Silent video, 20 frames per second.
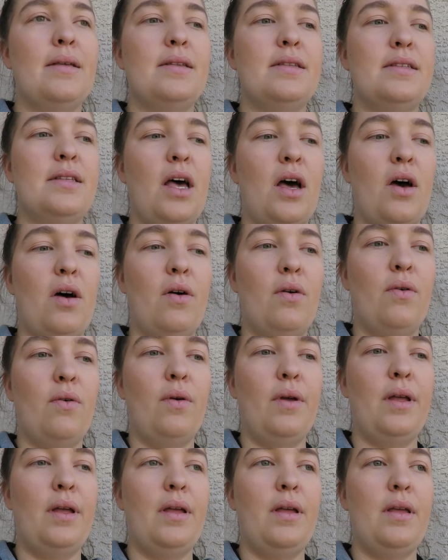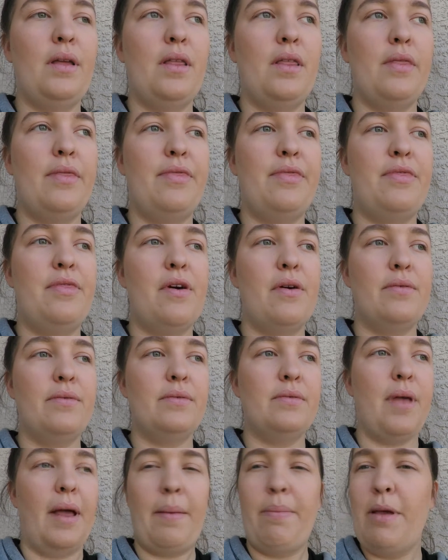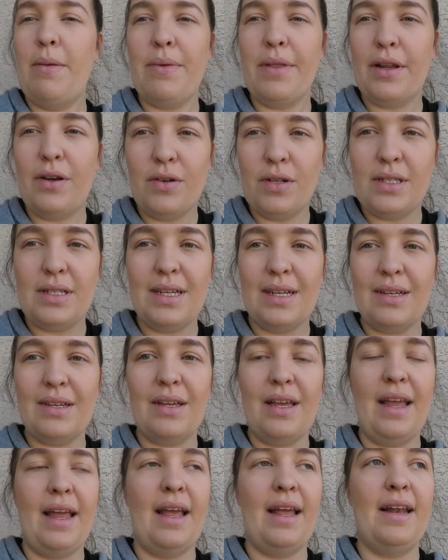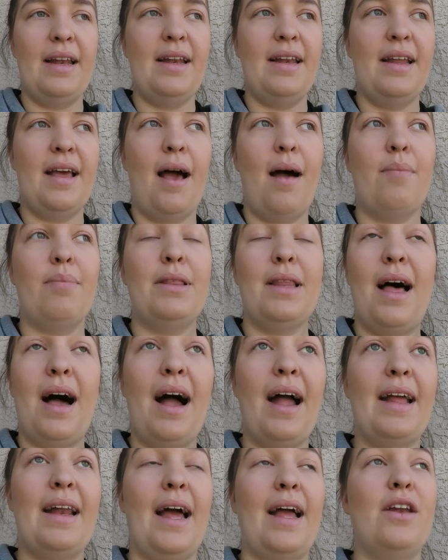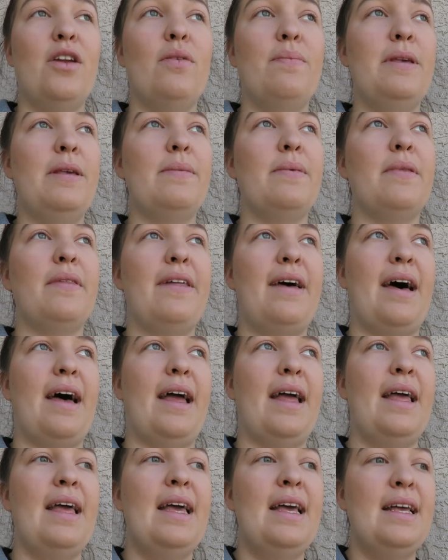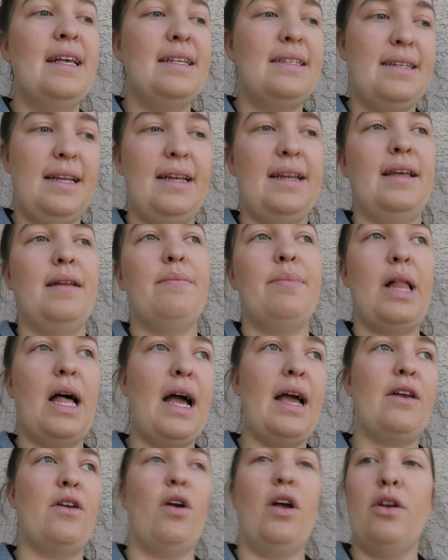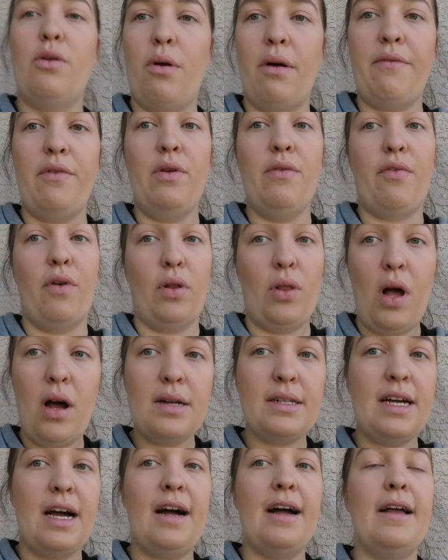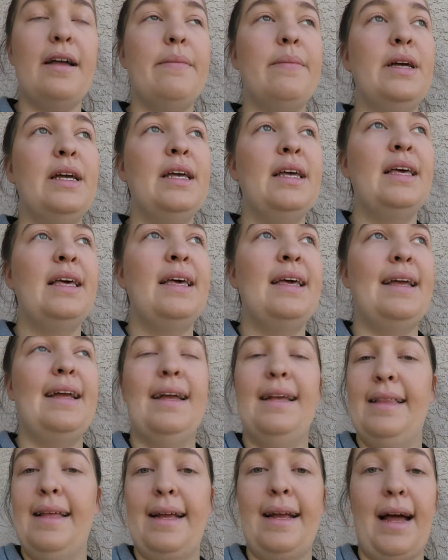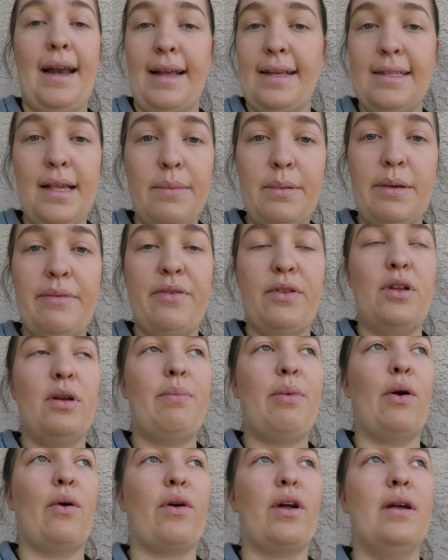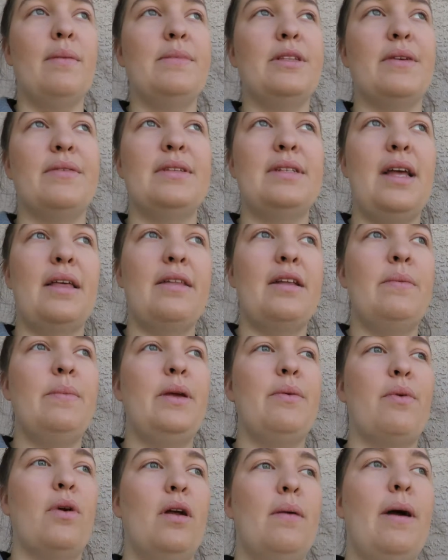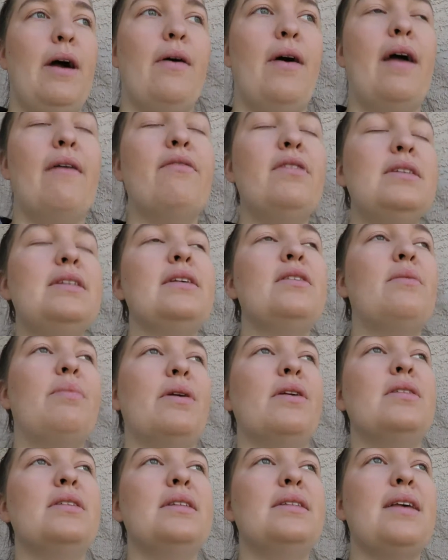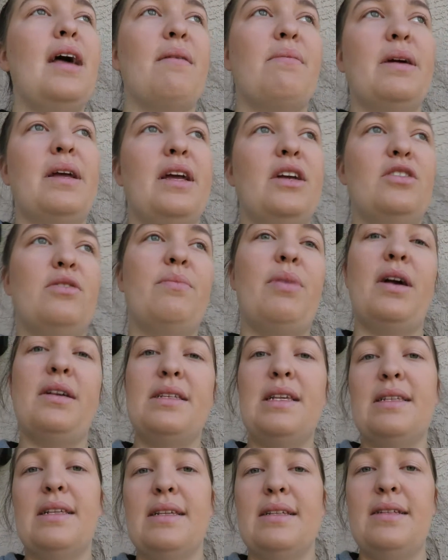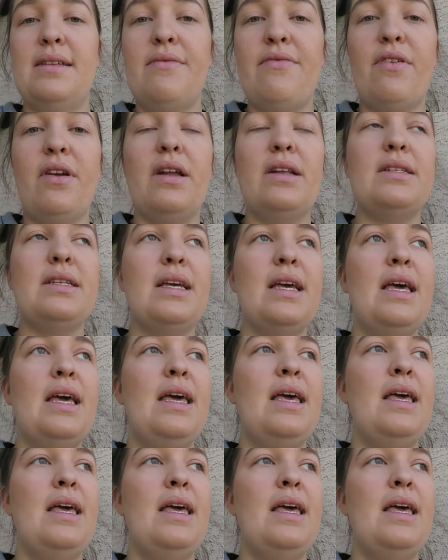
So those like people that are still in applied, I know people that stayed in applied or under review for a long time and then got accepted for their program, so it's nothing to be worried about. Every single person's application process is different.